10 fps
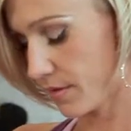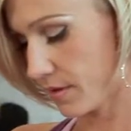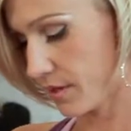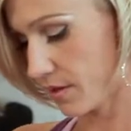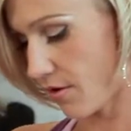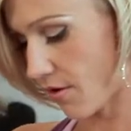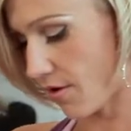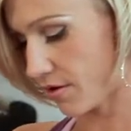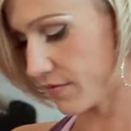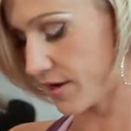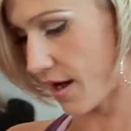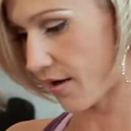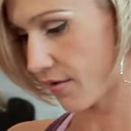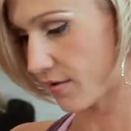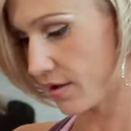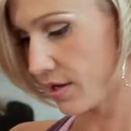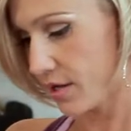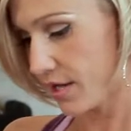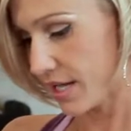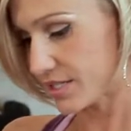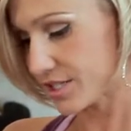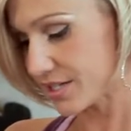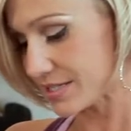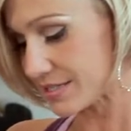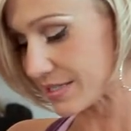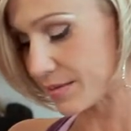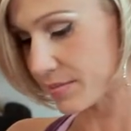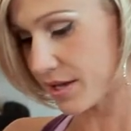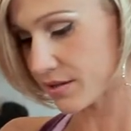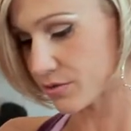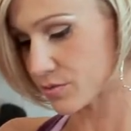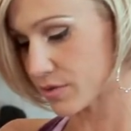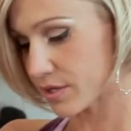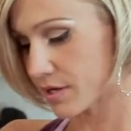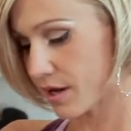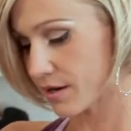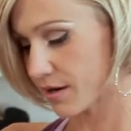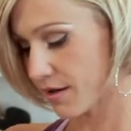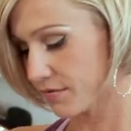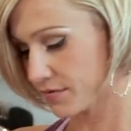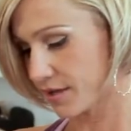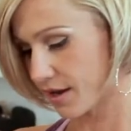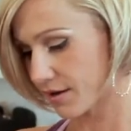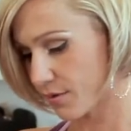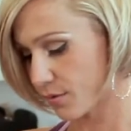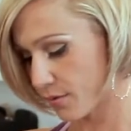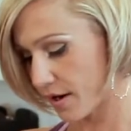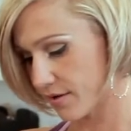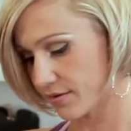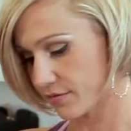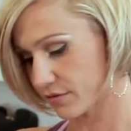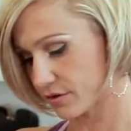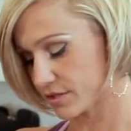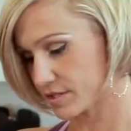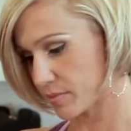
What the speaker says: and get all of it out. It's gonna seem like there's really not enough to kind of go around at first,